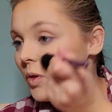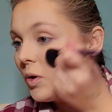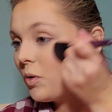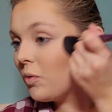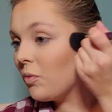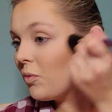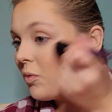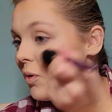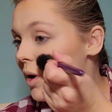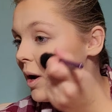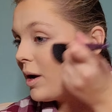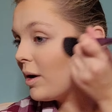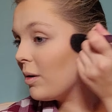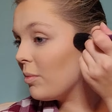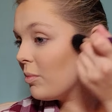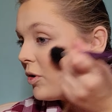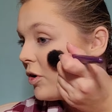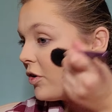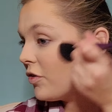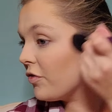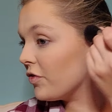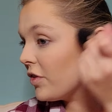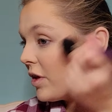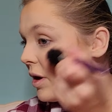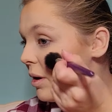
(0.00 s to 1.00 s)
Right
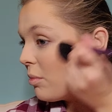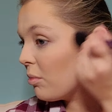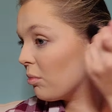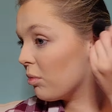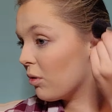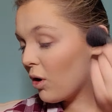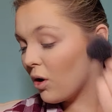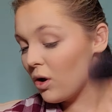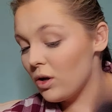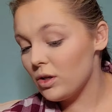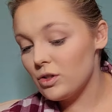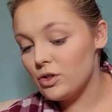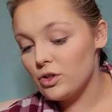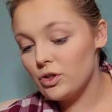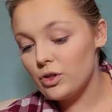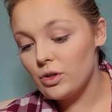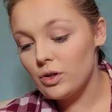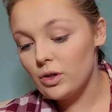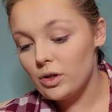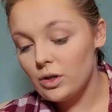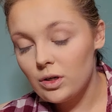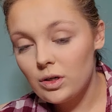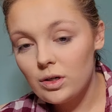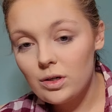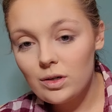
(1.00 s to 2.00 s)
above that
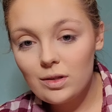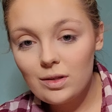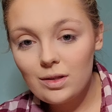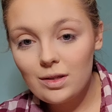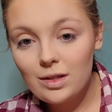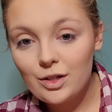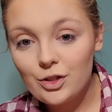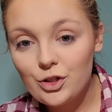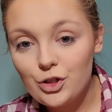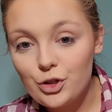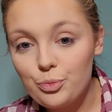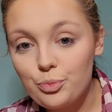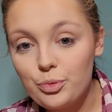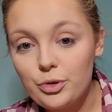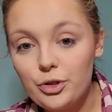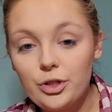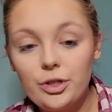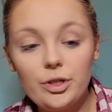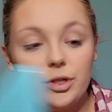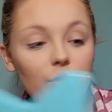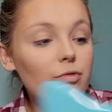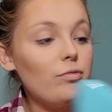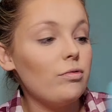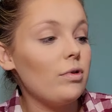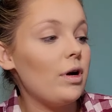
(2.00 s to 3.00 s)
bronzer that you
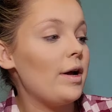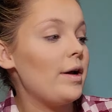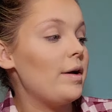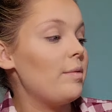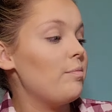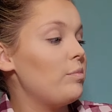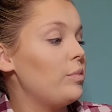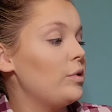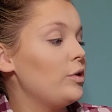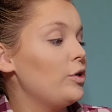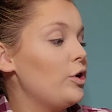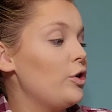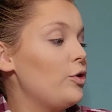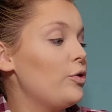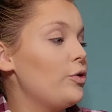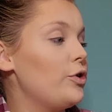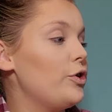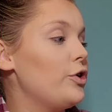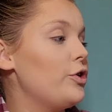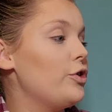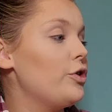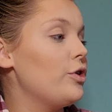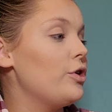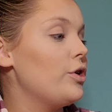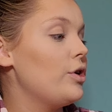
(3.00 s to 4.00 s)
put right below
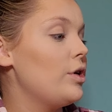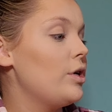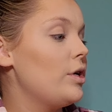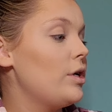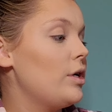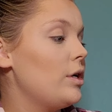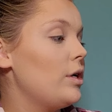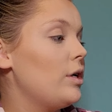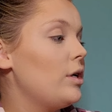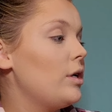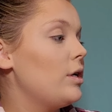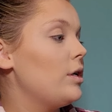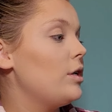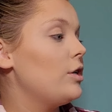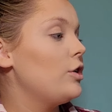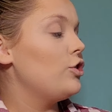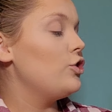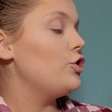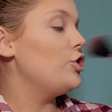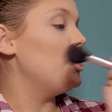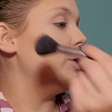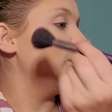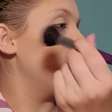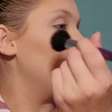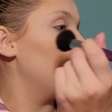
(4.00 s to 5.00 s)
your
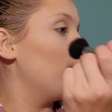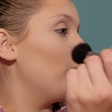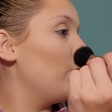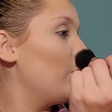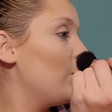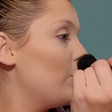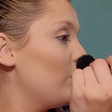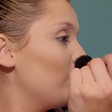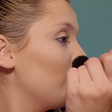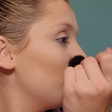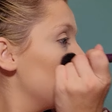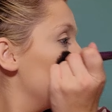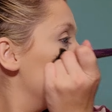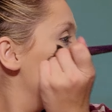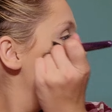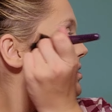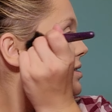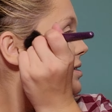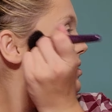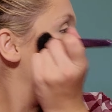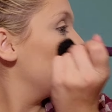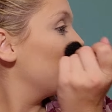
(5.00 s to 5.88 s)
cheekbones.